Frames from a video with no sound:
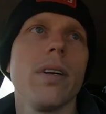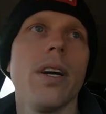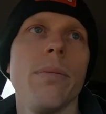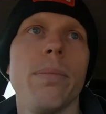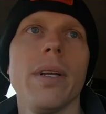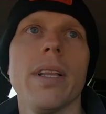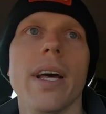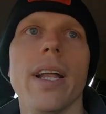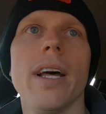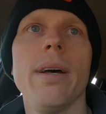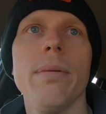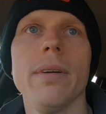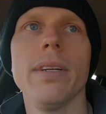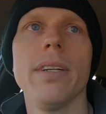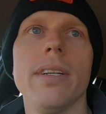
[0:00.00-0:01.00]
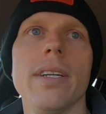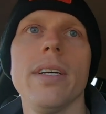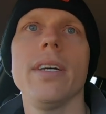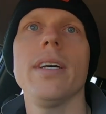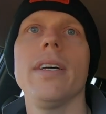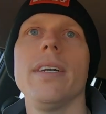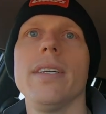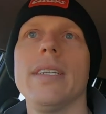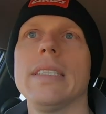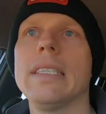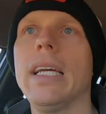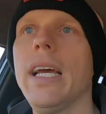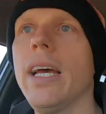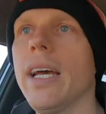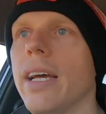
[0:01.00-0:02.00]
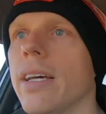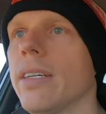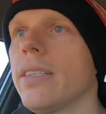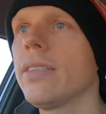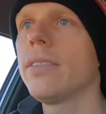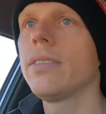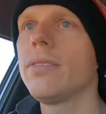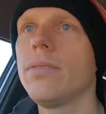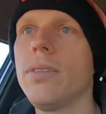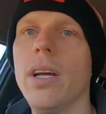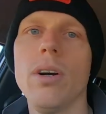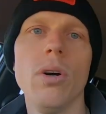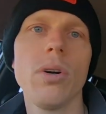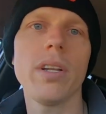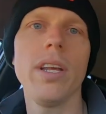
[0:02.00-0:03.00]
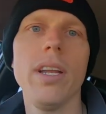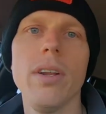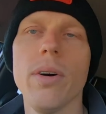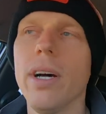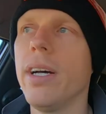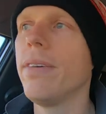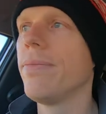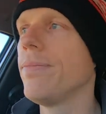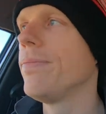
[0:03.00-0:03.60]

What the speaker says: we'll go pick that up, and we'll get hooked into it.